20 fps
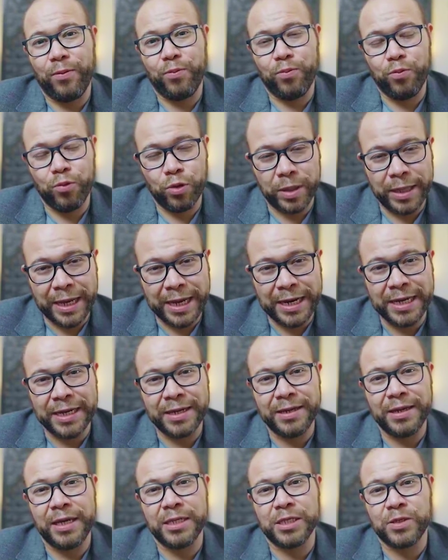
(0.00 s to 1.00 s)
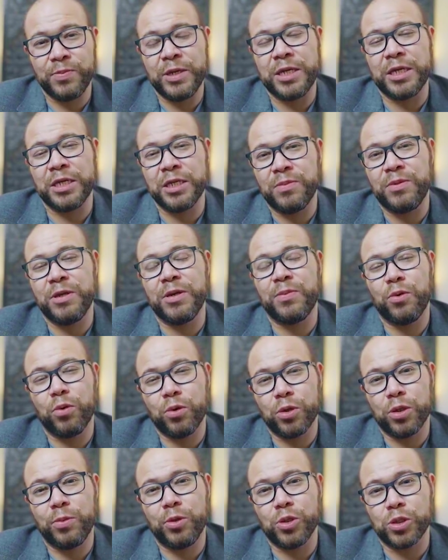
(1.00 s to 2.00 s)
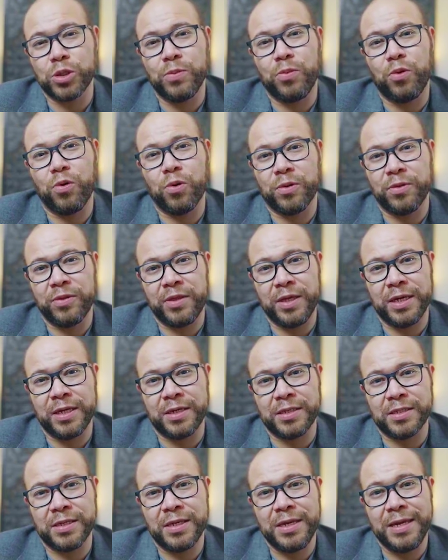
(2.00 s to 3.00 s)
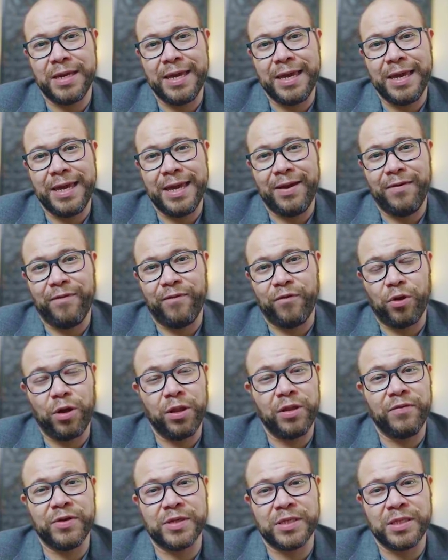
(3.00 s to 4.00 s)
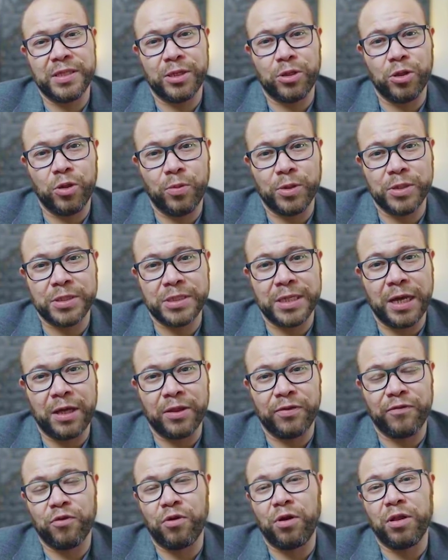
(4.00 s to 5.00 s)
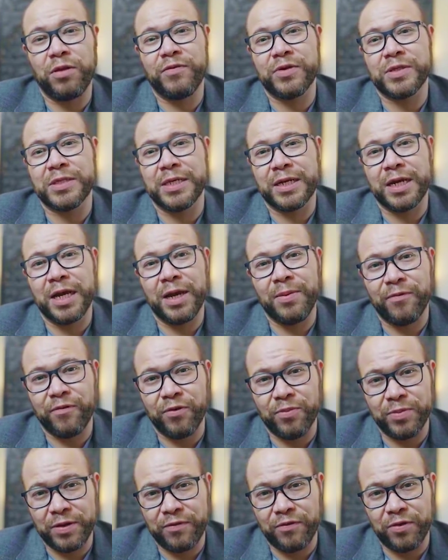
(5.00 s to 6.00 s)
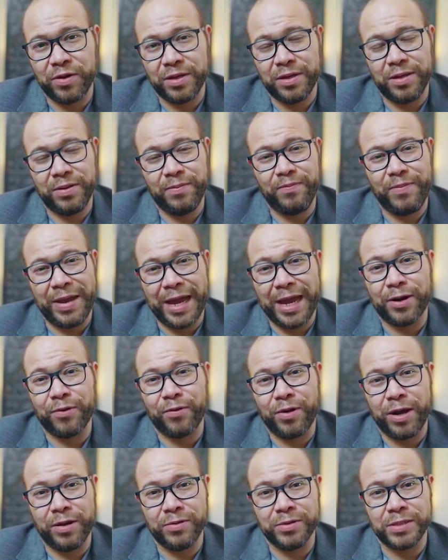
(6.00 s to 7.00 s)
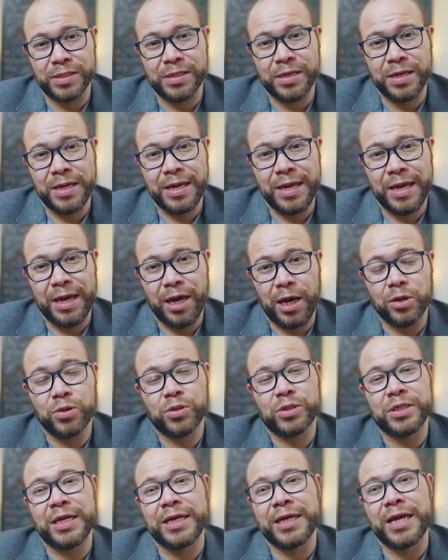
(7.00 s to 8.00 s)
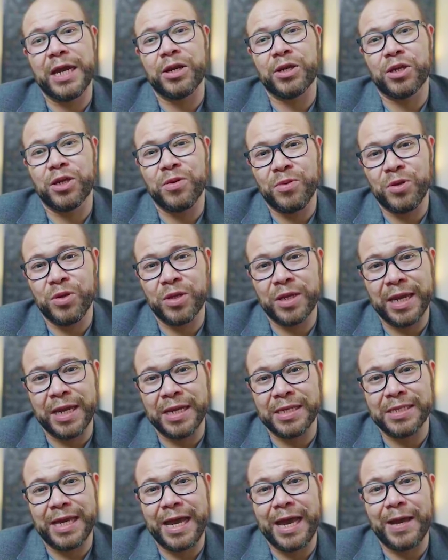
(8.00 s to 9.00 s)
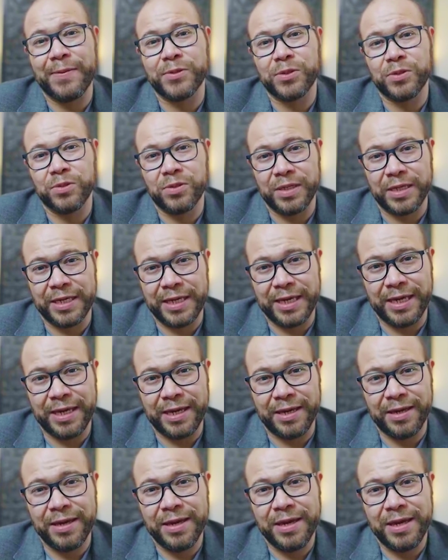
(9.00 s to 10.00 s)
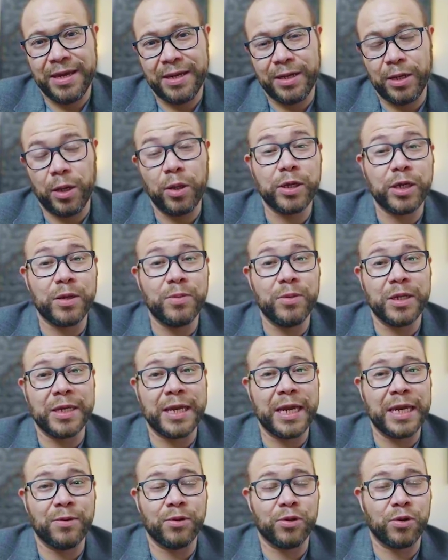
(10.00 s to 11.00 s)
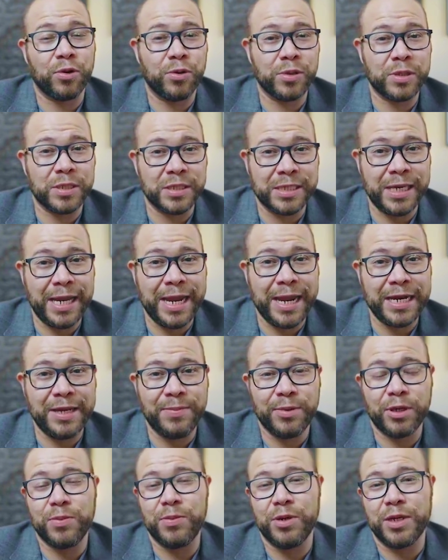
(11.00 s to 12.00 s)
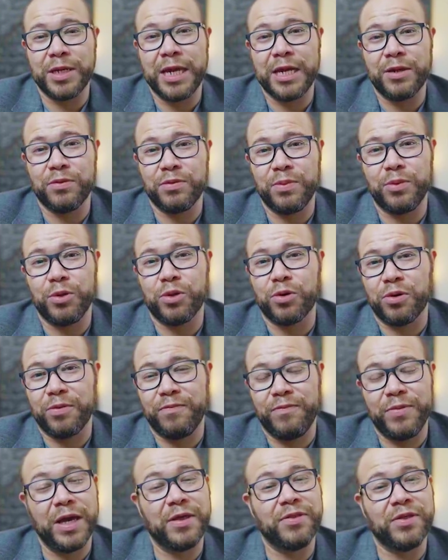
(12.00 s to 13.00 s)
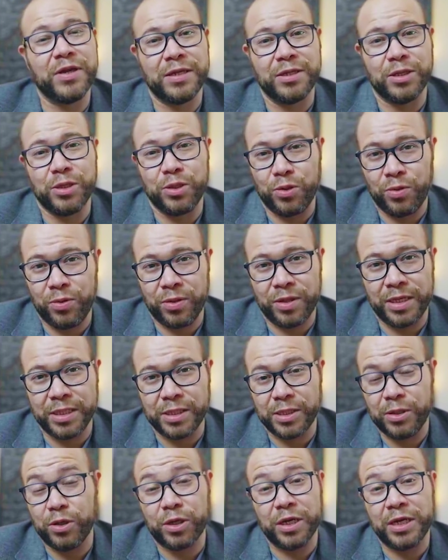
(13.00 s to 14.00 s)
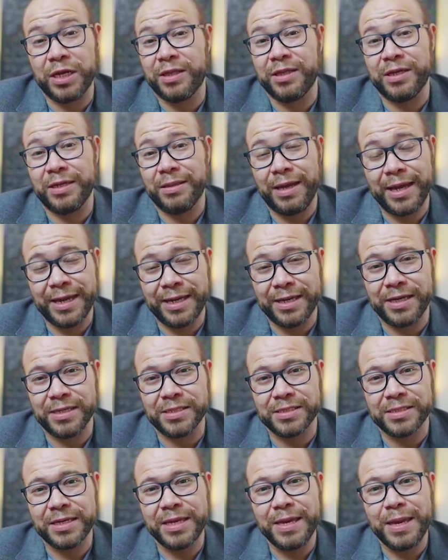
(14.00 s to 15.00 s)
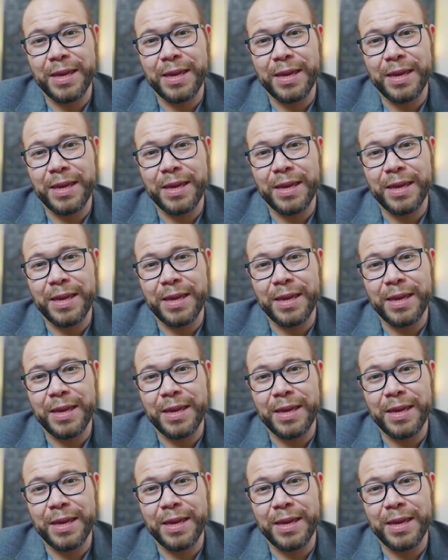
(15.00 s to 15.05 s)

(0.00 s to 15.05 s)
relating and speaking to people were the most important things. For all of us in the global south, for all of us that come from different backgrounds, understanding how to communicate is absolutely key. Not only communicating with our own society, but communicating with people that have nothing to do with us and look nothing like us.